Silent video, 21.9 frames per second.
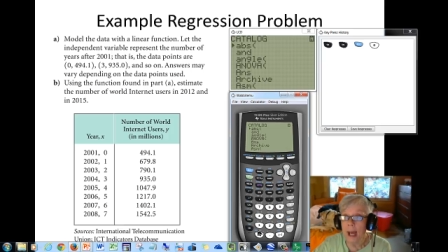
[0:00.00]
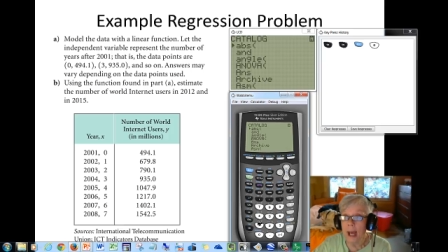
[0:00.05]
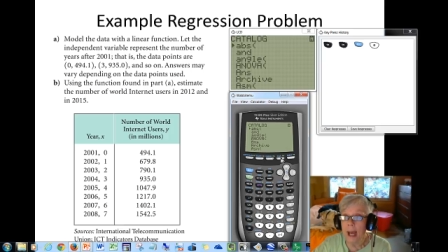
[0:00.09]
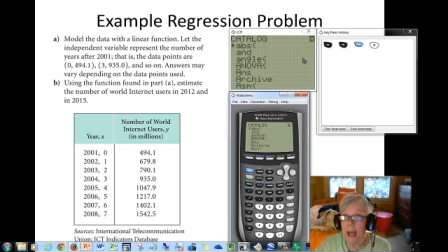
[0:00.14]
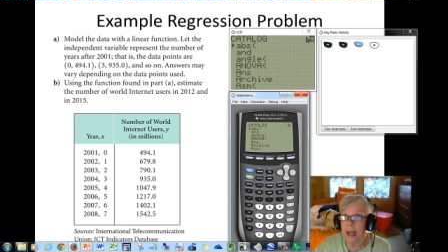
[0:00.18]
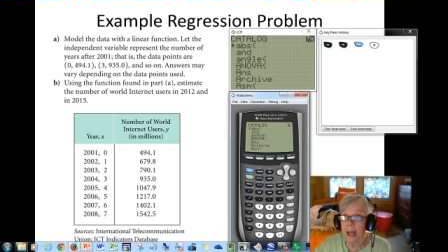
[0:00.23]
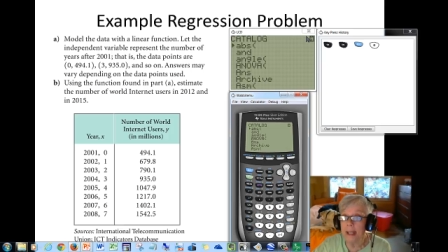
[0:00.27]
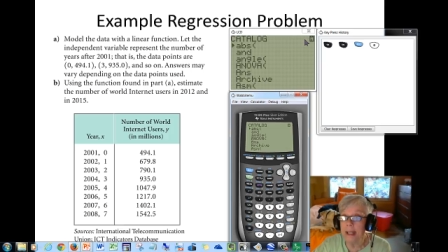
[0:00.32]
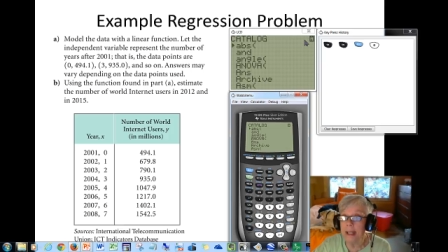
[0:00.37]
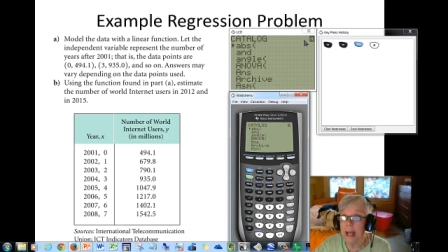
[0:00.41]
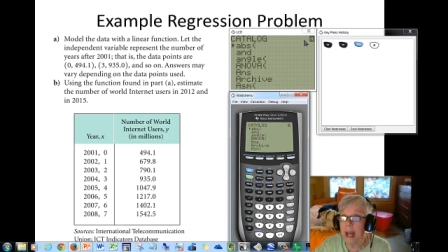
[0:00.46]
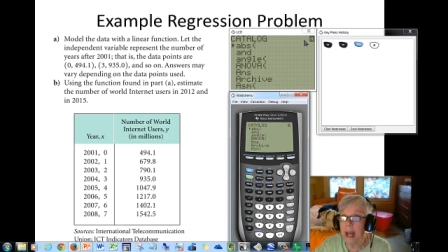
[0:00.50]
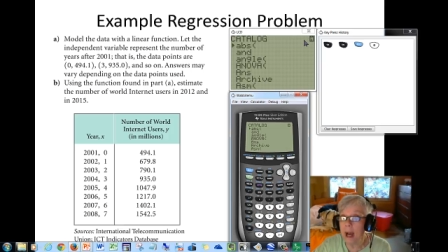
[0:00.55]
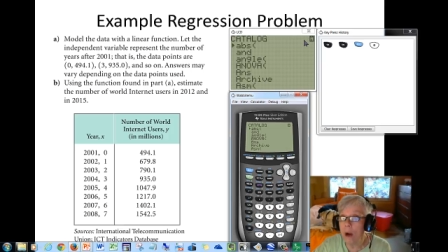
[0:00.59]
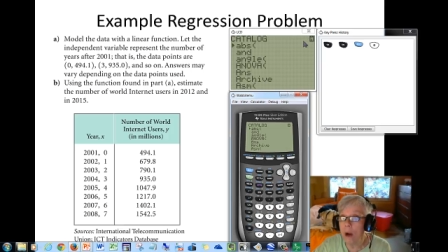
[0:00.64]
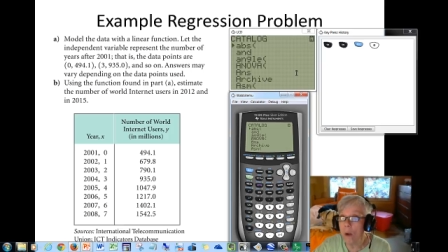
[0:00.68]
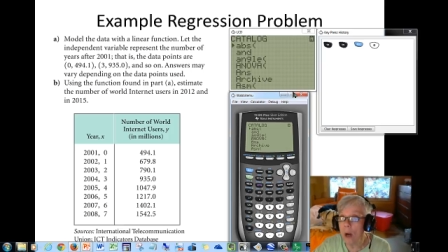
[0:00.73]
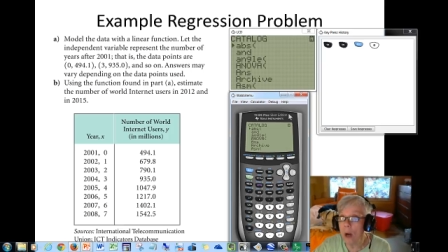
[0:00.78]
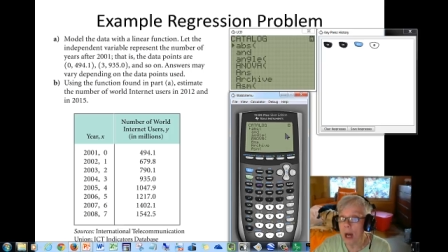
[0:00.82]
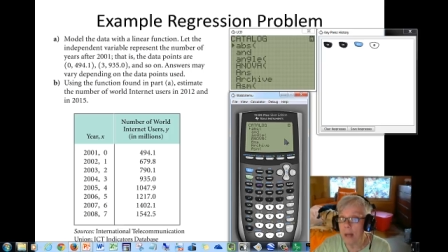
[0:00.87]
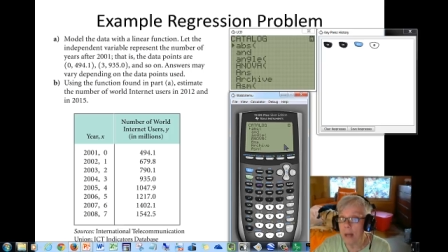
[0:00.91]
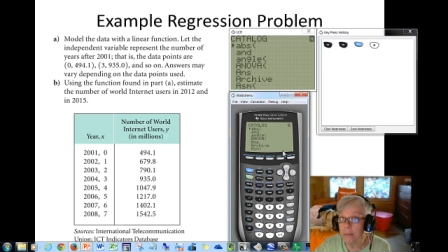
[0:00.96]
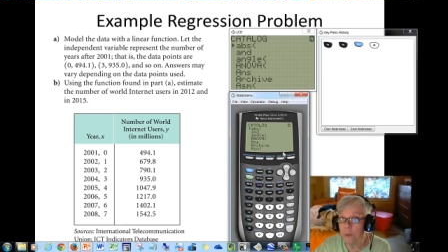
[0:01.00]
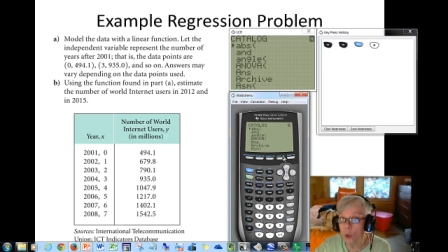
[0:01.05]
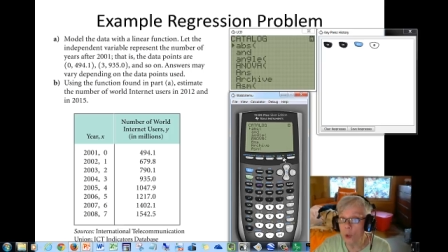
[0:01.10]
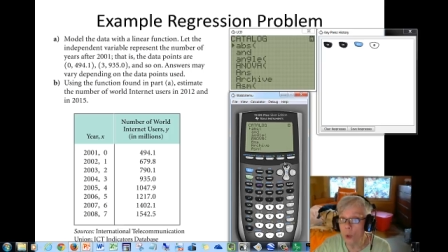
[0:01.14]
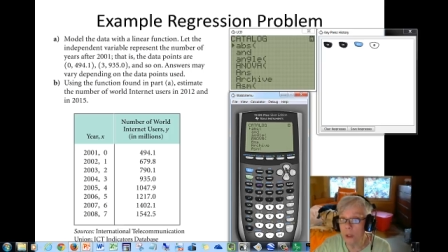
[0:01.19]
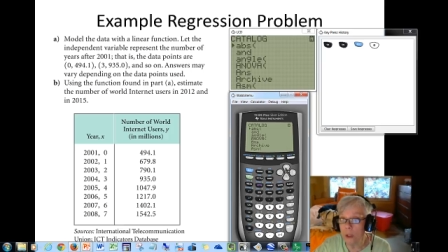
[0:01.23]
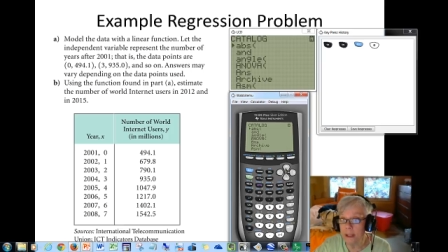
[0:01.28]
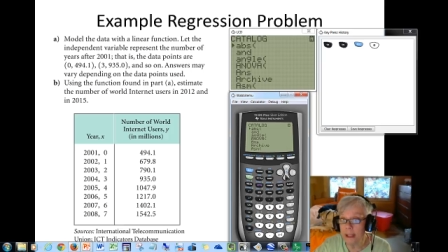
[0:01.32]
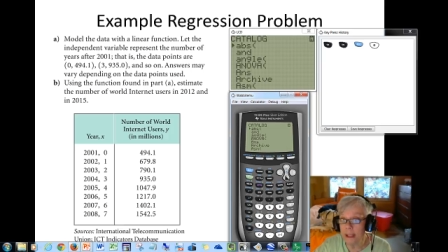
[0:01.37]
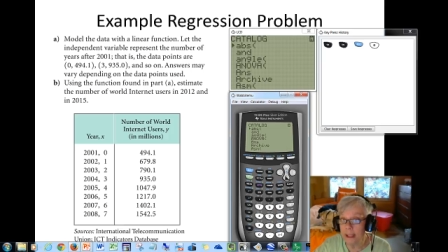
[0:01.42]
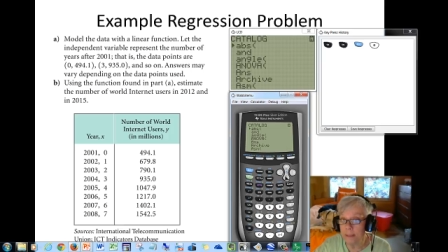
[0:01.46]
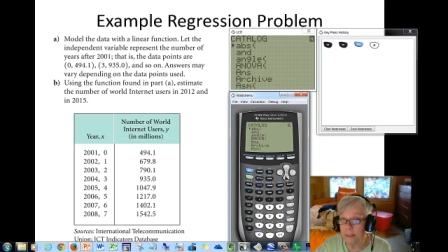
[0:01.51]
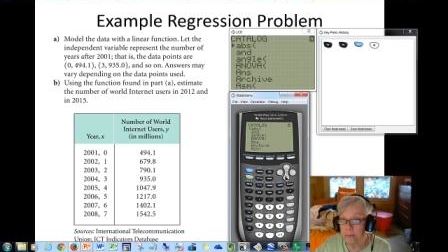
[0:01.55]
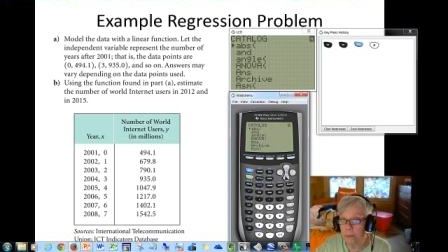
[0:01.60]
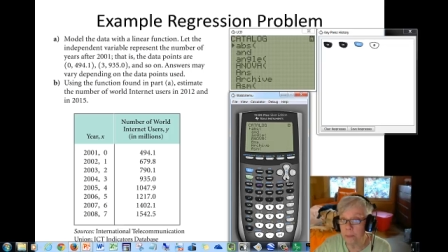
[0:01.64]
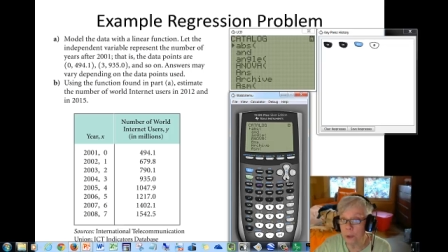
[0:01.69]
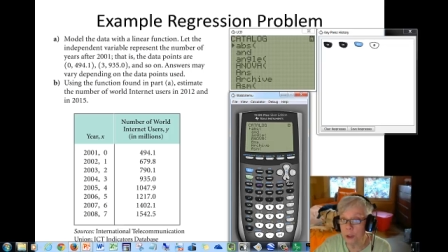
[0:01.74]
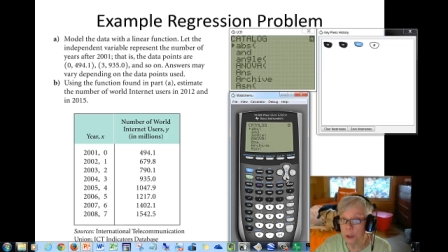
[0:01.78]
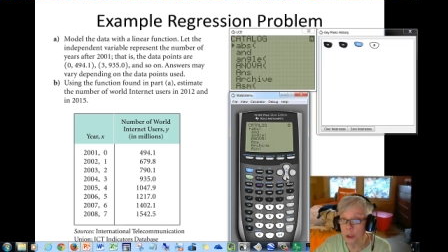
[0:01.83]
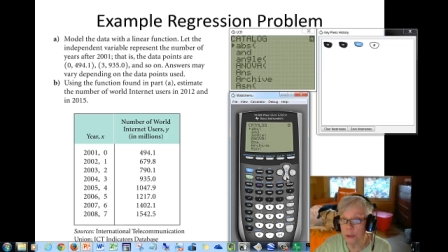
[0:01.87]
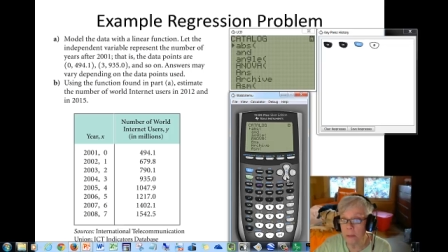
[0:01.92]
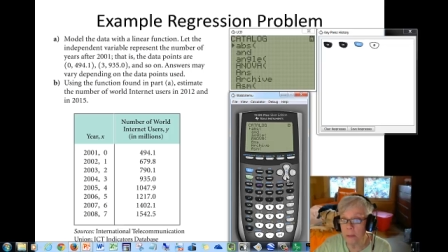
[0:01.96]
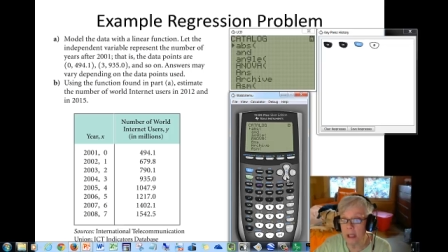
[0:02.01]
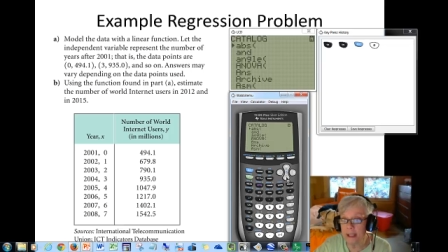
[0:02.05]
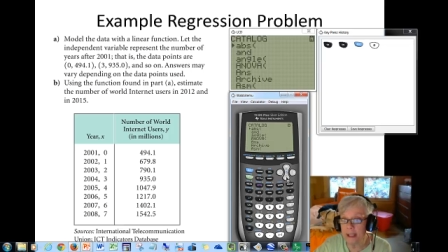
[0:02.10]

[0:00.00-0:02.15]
And now I'm going to push my